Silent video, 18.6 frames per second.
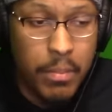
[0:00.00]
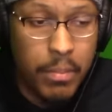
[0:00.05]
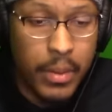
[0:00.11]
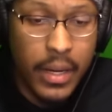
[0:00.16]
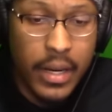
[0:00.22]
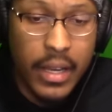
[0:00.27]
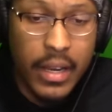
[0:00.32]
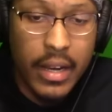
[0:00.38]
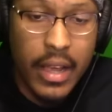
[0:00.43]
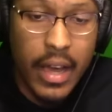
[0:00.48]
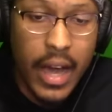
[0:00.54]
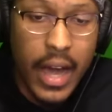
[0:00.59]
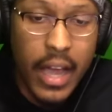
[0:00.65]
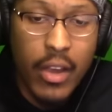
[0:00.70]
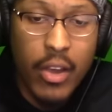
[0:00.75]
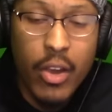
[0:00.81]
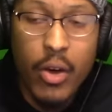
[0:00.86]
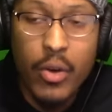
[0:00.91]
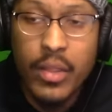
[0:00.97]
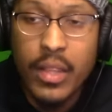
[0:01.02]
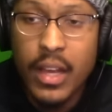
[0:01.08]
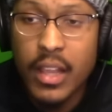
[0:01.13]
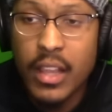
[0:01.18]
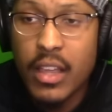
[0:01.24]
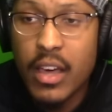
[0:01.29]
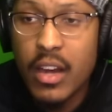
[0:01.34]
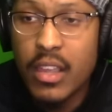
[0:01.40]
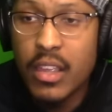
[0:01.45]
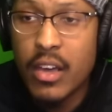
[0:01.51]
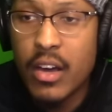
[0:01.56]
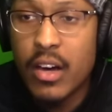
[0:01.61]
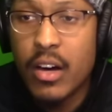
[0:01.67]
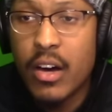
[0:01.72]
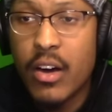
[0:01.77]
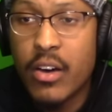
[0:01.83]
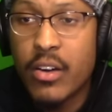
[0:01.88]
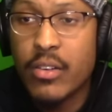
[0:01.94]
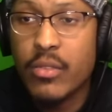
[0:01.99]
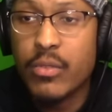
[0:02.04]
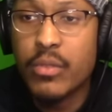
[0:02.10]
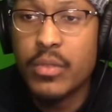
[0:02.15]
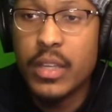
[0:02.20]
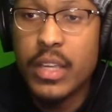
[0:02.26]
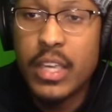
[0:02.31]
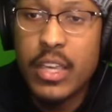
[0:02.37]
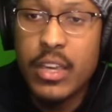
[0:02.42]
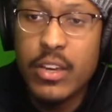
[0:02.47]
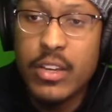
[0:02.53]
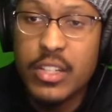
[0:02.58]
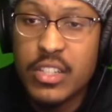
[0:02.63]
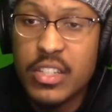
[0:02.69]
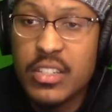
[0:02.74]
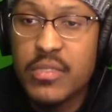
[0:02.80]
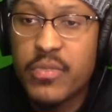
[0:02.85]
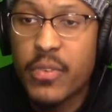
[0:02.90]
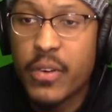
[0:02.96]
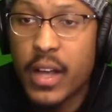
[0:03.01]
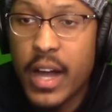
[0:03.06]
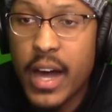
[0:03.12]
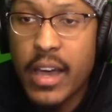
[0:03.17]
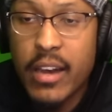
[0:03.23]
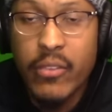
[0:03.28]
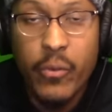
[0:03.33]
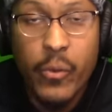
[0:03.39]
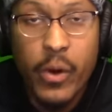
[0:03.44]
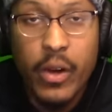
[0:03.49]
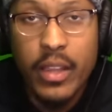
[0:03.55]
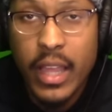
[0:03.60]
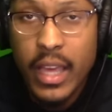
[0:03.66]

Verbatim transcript: But I know that a lot of y'all aren't here just for God of War.